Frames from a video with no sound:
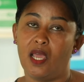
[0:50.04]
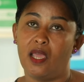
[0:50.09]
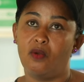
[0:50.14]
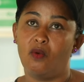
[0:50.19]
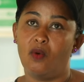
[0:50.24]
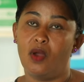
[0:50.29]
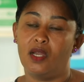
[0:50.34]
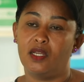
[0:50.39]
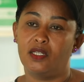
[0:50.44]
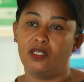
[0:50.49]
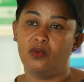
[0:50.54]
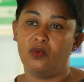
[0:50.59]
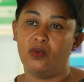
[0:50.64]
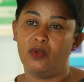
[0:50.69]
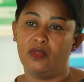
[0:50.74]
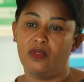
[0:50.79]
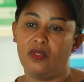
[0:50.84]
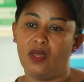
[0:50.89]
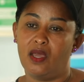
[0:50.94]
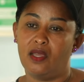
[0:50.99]
I worked
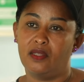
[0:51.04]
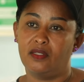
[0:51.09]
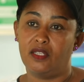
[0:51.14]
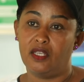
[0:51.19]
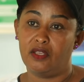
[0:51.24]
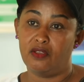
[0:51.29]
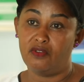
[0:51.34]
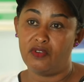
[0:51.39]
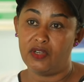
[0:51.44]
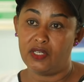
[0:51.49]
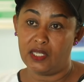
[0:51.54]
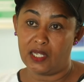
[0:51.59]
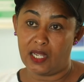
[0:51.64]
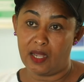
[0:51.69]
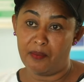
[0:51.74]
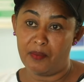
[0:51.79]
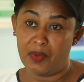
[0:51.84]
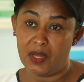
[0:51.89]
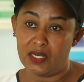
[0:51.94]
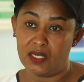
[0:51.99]
with a security
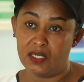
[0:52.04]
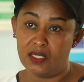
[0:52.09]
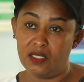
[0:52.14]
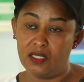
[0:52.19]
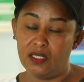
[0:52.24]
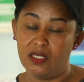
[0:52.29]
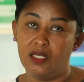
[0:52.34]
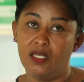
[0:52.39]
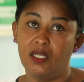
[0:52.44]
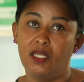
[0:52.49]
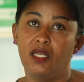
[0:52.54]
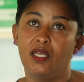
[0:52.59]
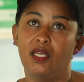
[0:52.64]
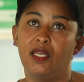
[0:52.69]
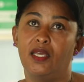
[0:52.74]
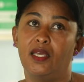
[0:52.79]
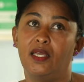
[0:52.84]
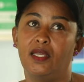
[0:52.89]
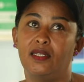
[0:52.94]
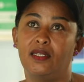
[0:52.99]
company,
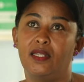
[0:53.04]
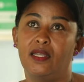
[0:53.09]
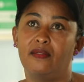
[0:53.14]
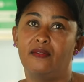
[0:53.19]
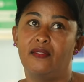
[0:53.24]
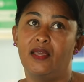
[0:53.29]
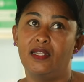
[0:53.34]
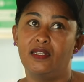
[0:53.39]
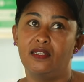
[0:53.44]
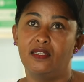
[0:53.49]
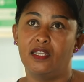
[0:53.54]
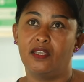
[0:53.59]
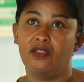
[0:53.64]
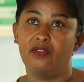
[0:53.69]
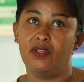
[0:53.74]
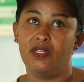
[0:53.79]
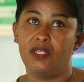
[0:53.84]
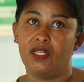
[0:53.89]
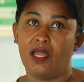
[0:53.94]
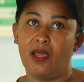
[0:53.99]
and in that
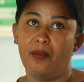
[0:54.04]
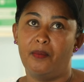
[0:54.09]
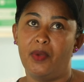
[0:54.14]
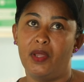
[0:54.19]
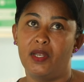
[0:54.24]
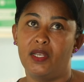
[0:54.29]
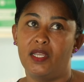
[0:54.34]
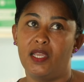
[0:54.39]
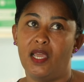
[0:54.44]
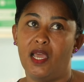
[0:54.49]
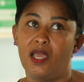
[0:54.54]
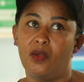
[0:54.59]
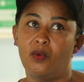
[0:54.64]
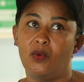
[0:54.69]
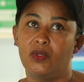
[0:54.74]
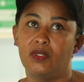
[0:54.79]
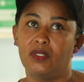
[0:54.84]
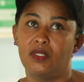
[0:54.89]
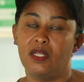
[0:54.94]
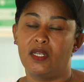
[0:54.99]
security company, I
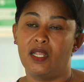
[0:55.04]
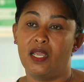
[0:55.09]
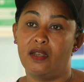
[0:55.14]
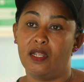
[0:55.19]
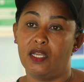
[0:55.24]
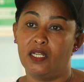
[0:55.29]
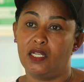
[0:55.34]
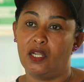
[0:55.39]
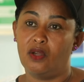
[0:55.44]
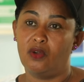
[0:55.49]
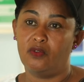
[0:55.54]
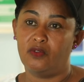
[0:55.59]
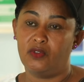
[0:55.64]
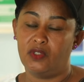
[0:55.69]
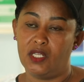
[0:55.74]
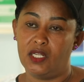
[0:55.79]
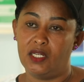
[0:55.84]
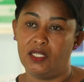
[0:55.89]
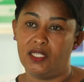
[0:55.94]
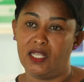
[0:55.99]
was the director of
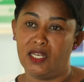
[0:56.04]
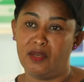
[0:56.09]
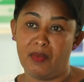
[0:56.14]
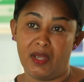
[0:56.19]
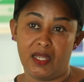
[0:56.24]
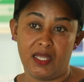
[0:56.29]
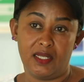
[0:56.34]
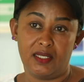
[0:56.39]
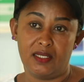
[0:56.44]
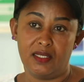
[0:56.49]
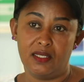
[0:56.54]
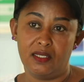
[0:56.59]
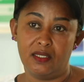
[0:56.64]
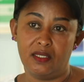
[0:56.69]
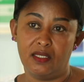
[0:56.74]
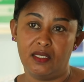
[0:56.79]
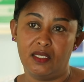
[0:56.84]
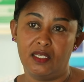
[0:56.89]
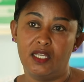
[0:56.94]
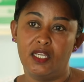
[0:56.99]
sales and
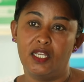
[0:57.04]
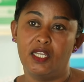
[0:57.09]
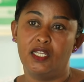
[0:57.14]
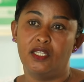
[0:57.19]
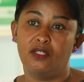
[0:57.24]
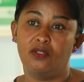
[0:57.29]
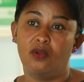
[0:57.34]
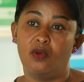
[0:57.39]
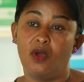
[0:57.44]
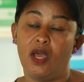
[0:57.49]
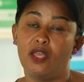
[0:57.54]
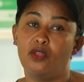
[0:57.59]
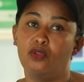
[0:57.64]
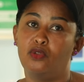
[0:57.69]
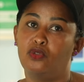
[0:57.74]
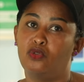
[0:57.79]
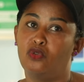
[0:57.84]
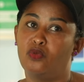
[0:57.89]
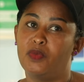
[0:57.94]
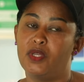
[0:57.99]
marketing. So I
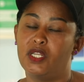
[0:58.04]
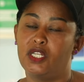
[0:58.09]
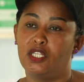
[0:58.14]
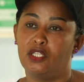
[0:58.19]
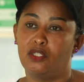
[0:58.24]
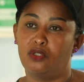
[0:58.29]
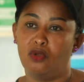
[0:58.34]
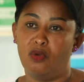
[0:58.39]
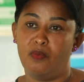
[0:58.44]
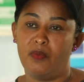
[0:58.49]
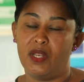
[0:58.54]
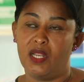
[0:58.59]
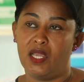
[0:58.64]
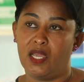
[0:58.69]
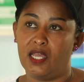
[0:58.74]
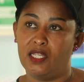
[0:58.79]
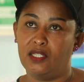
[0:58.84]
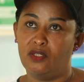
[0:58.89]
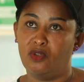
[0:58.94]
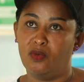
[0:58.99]
used to meet so many
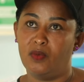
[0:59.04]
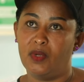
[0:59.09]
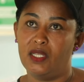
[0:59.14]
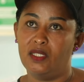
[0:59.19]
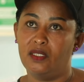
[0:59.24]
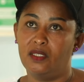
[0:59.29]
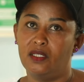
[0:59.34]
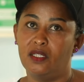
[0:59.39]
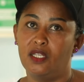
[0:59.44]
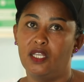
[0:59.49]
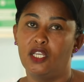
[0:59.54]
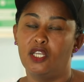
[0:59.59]
customers.